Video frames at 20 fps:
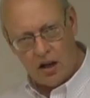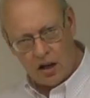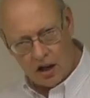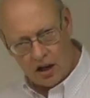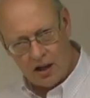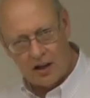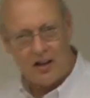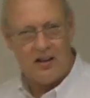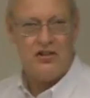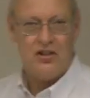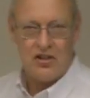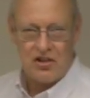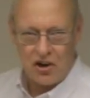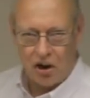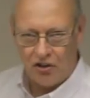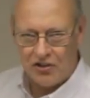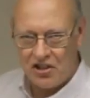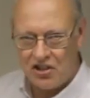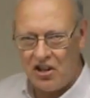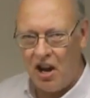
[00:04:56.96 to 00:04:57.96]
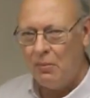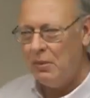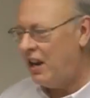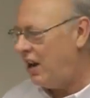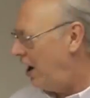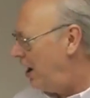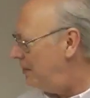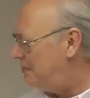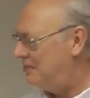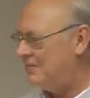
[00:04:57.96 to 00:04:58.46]
uh, just called
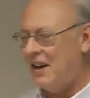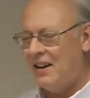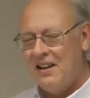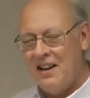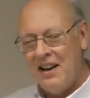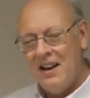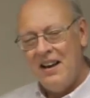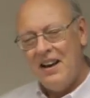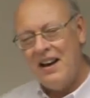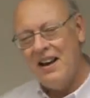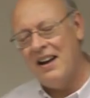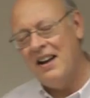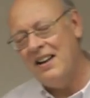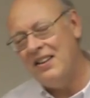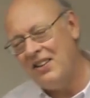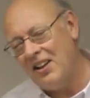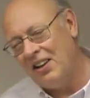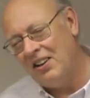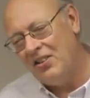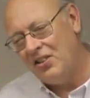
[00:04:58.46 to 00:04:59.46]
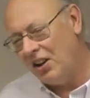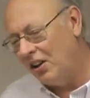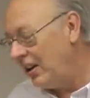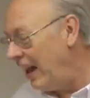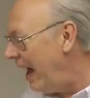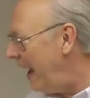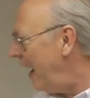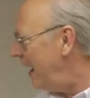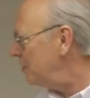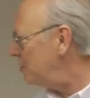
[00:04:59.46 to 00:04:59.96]
summing up. Uh, uh the, the
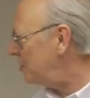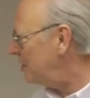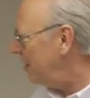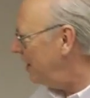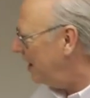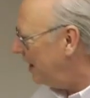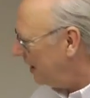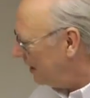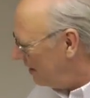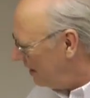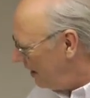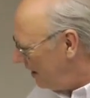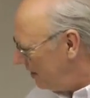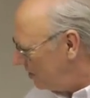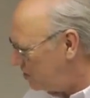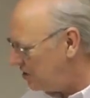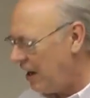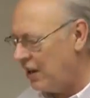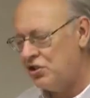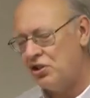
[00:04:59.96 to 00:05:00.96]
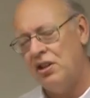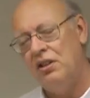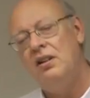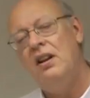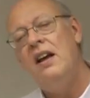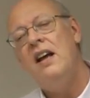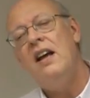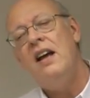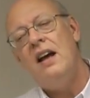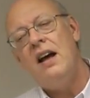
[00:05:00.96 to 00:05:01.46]
last uh, uh,
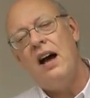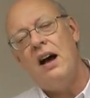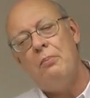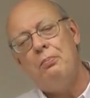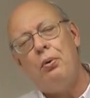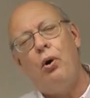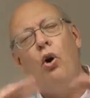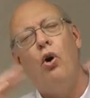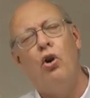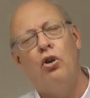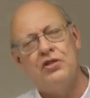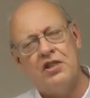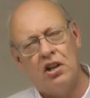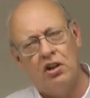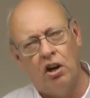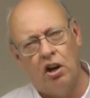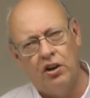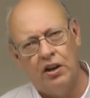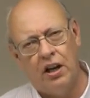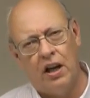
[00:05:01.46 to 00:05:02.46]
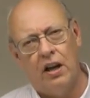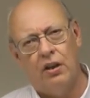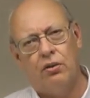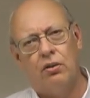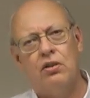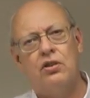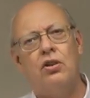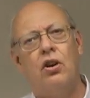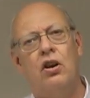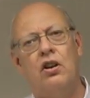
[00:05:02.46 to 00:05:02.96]
session pulls it all
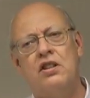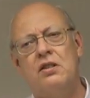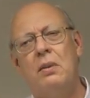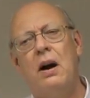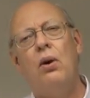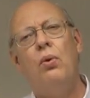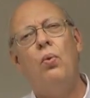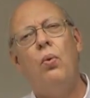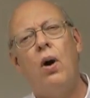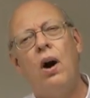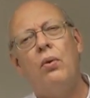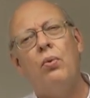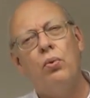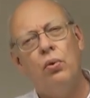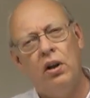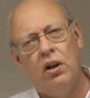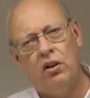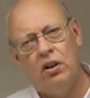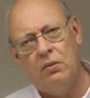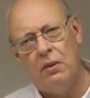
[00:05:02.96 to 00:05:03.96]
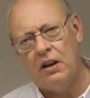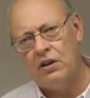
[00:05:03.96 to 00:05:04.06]
together and talks about what really